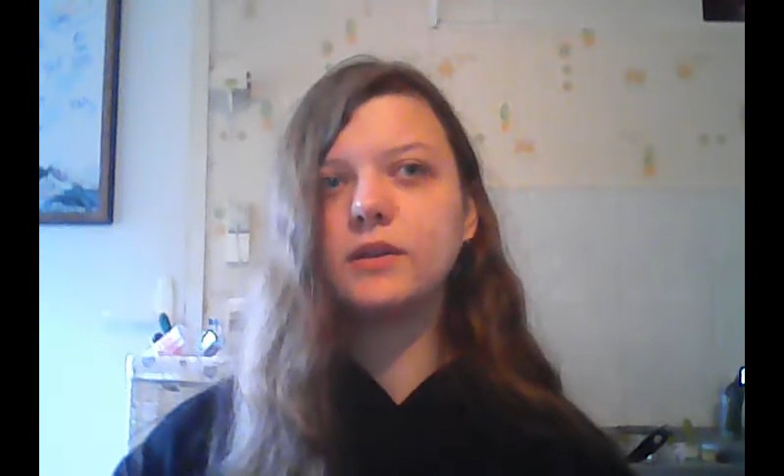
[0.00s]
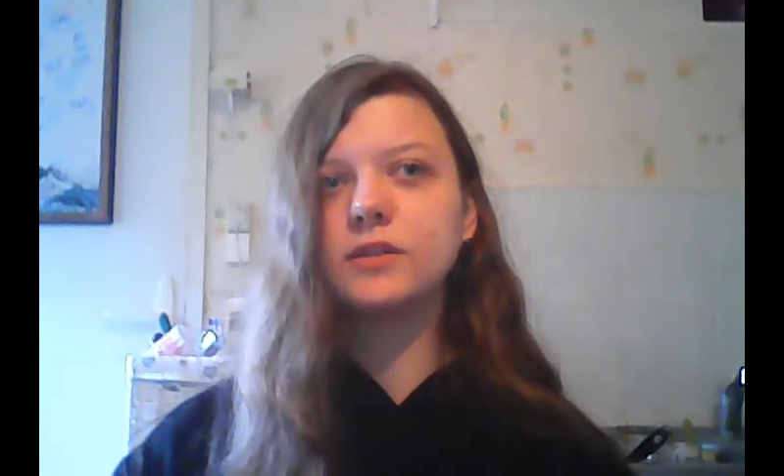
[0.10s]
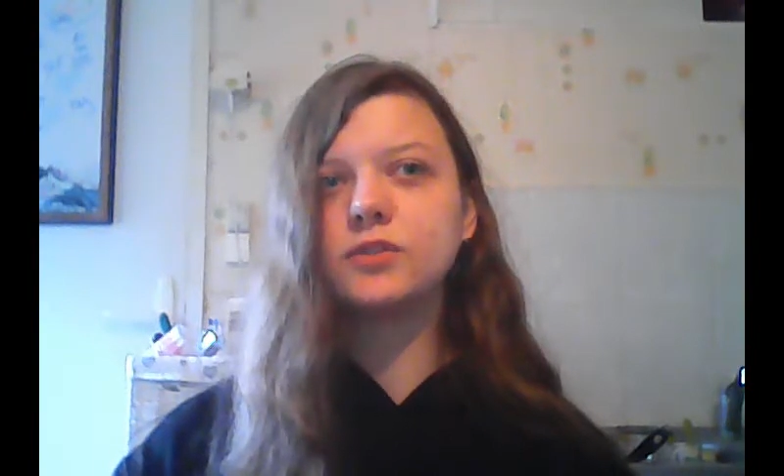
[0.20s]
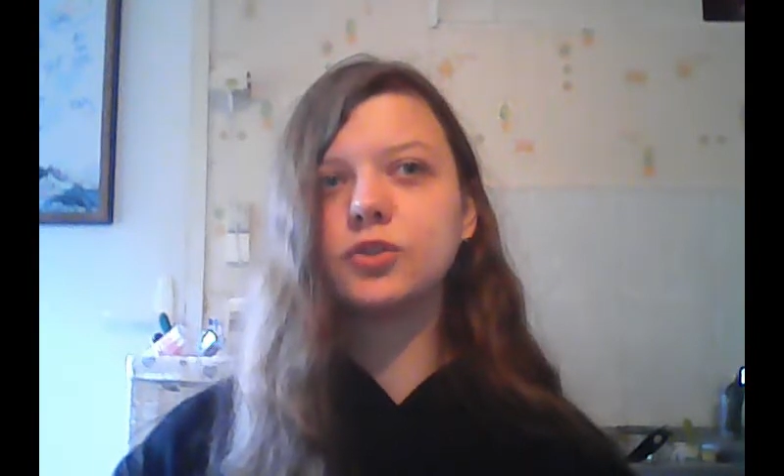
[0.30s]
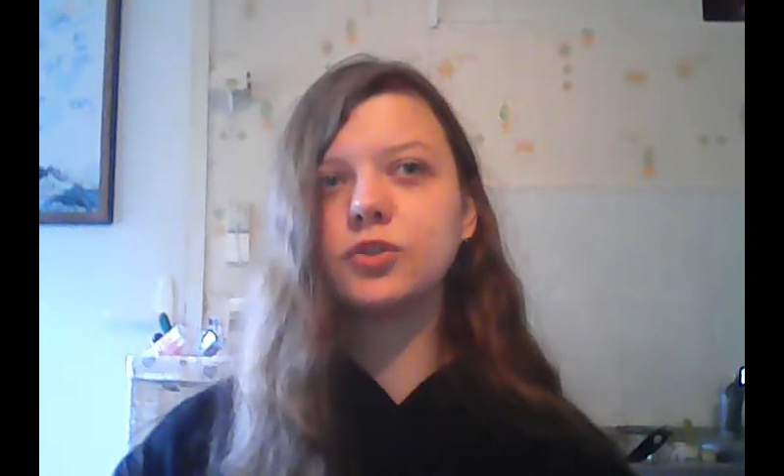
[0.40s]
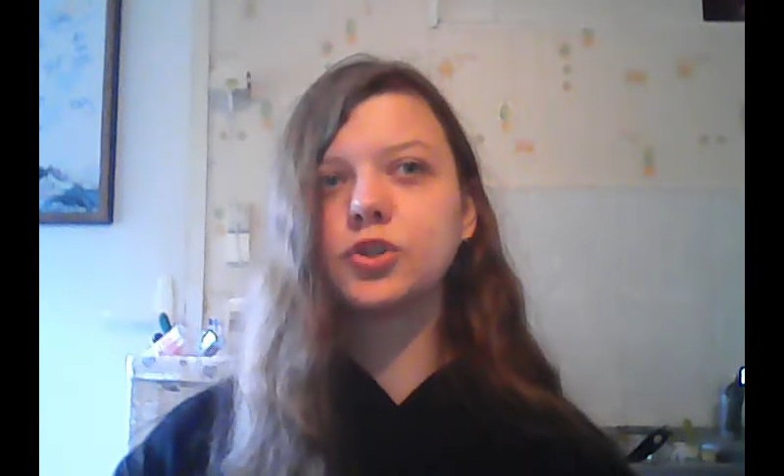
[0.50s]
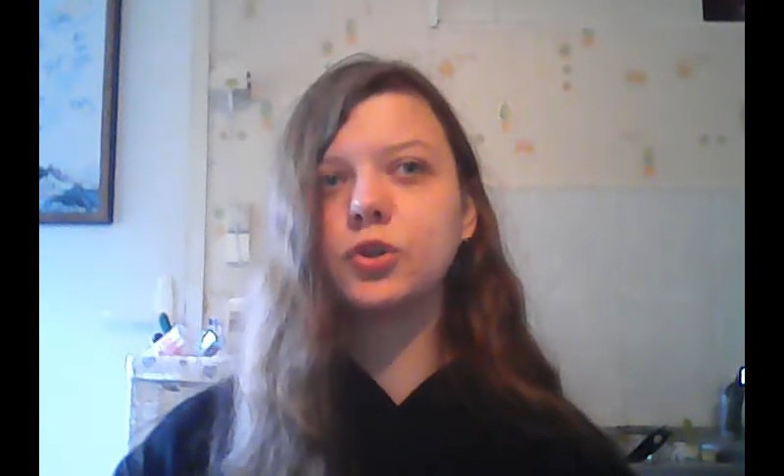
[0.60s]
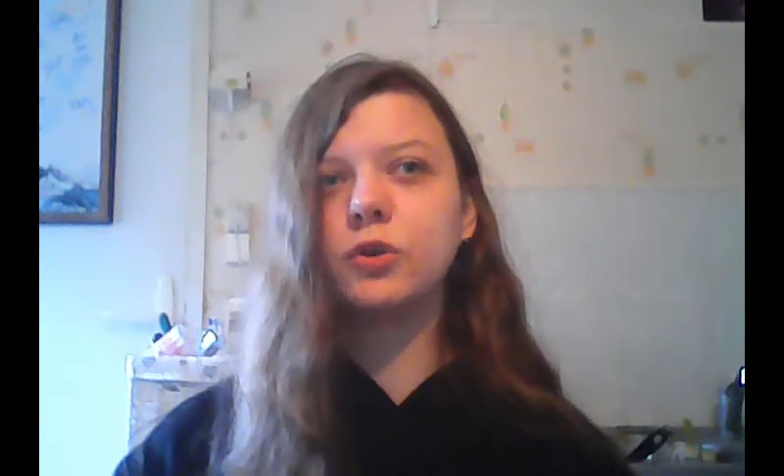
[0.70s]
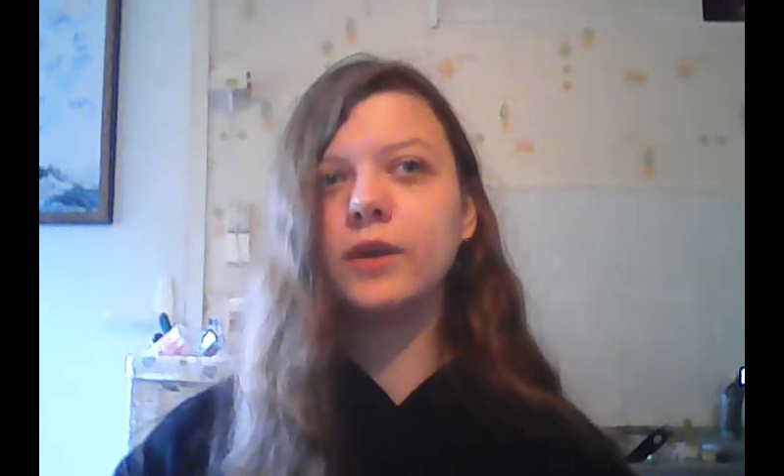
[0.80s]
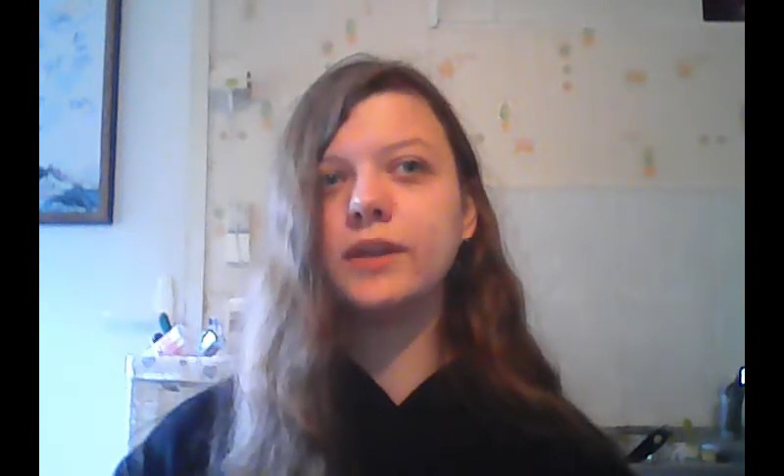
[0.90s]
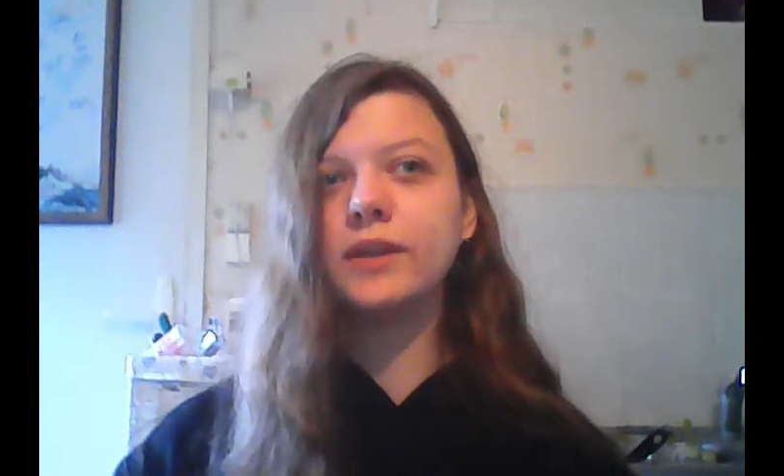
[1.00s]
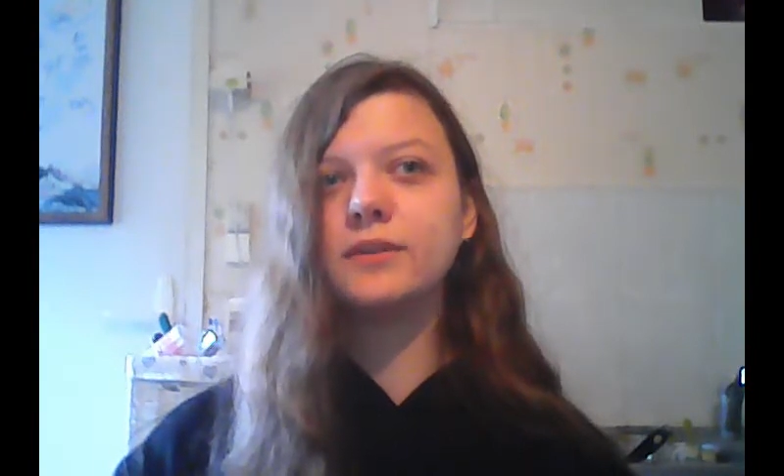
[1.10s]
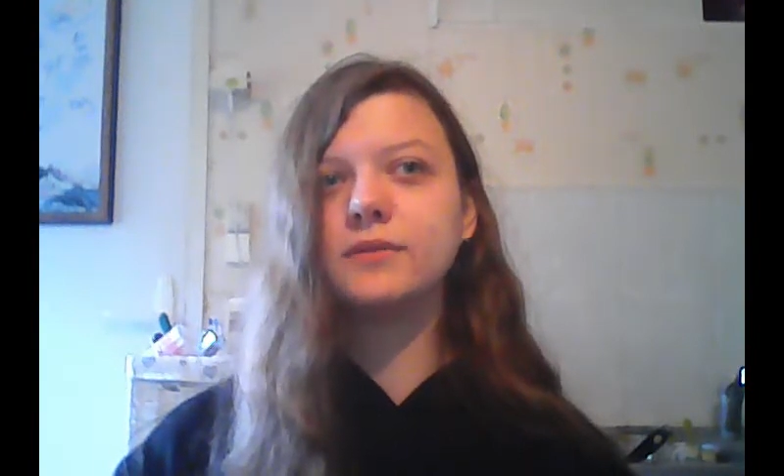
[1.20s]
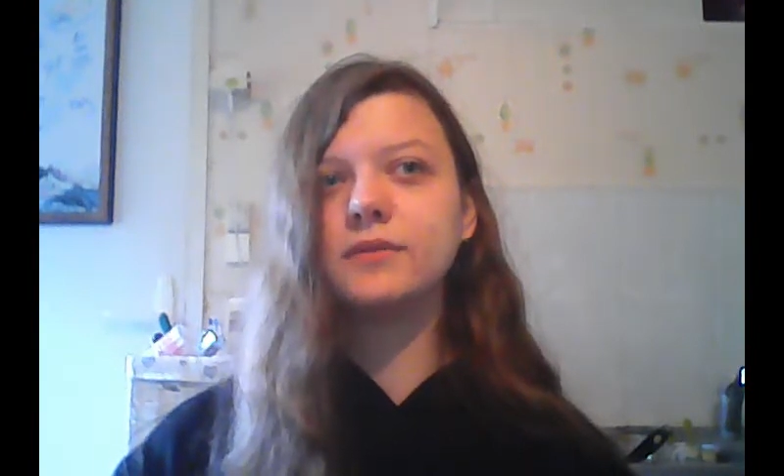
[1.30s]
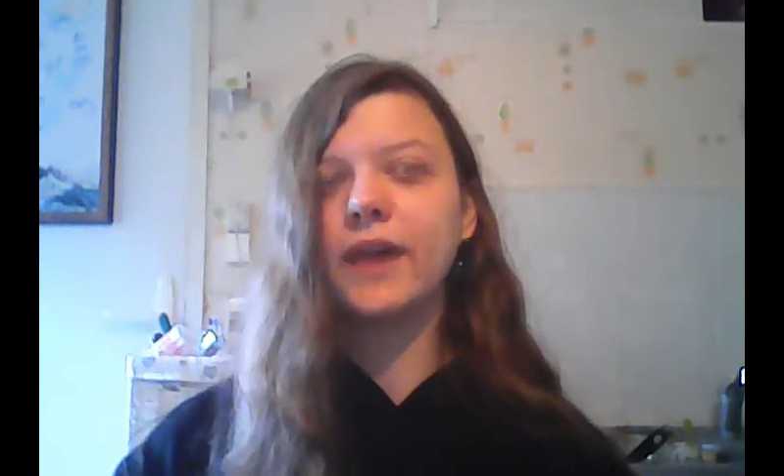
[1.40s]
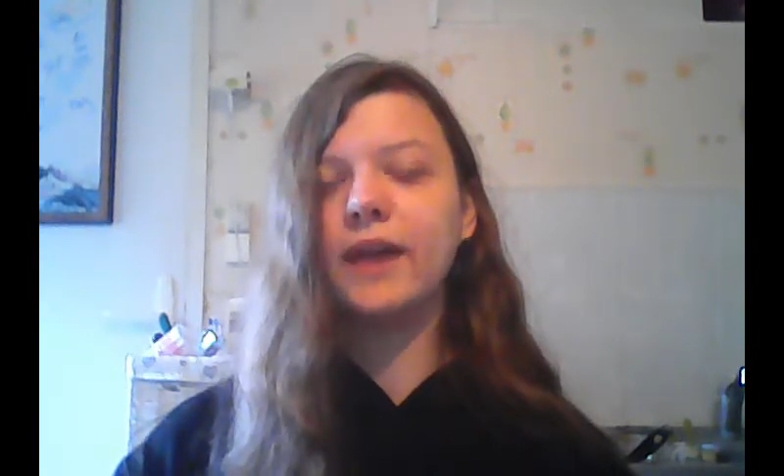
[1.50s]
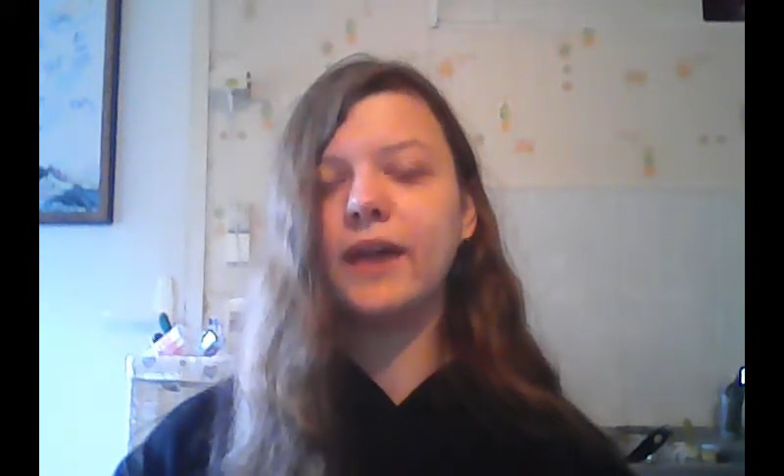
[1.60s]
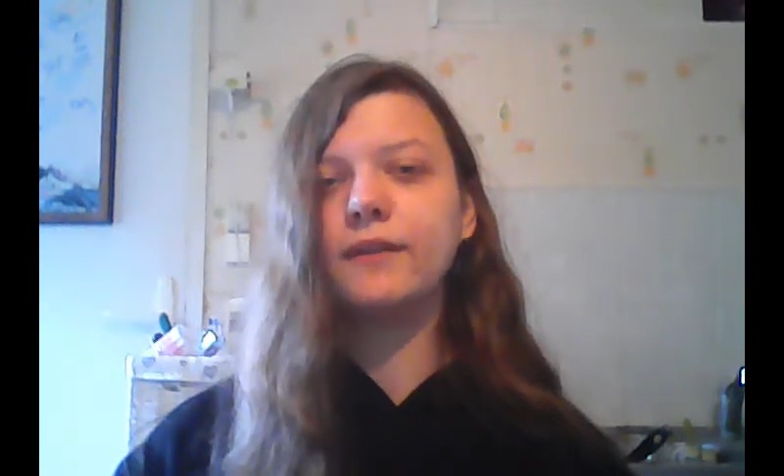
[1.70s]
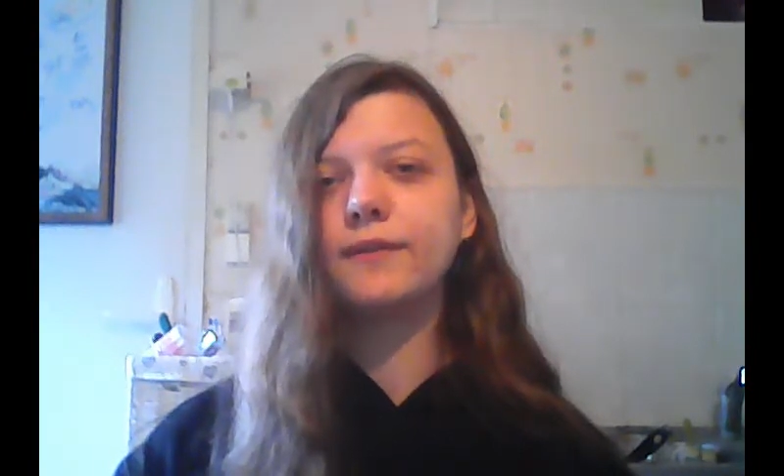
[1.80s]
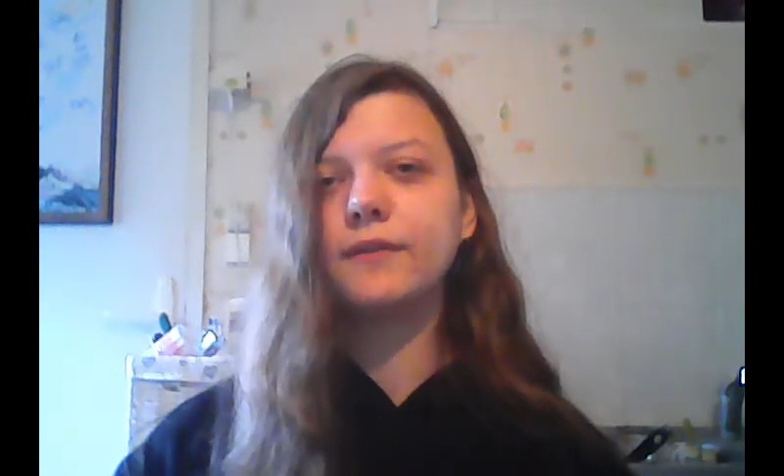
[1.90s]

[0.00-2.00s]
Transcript: Social and health.